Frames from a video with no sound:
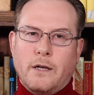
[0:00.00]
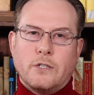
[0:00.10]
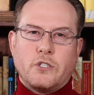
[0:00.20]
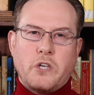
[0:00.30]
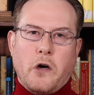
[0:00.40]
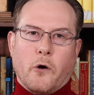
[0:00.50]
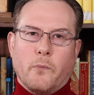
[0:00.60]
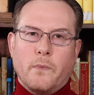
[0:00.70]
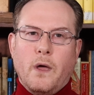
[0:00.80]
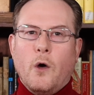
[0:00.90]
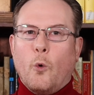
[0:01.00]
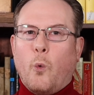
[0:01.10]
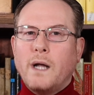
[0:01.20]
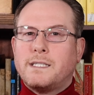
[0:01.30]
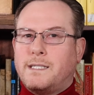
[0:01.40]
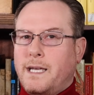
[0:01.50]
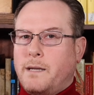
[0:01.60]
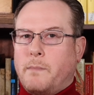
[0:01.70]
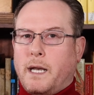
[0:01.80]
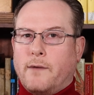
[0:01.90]
So, what
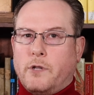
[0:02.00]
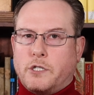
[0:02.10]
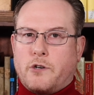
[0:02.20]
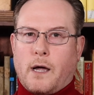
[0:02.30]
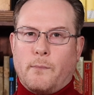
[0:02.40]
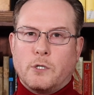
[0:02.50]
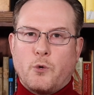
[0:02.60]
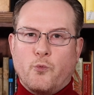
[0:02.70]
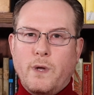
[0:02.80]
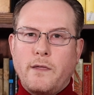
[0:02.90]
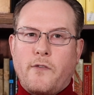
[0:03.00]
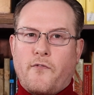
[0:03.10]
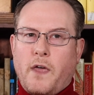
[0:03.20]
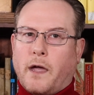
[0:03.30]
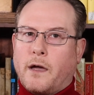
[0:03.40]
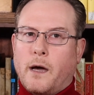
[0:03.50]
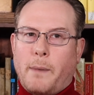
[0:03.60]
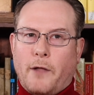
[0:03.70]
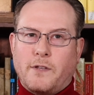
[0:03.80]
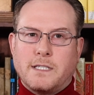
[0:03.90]
did medieval astronomers really think
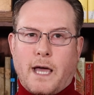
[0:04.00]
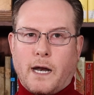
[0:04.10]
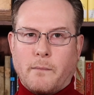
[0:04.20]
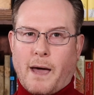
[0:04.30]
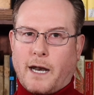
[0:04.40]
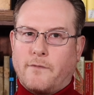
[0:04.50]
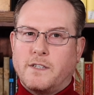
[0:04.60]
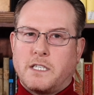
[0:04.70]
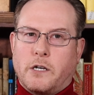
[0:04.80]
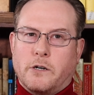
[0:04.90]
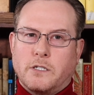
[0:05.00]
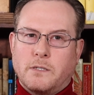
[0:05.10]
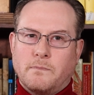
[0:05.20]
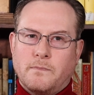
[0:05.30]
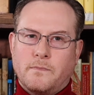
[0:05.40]
about these enigmatic visitors?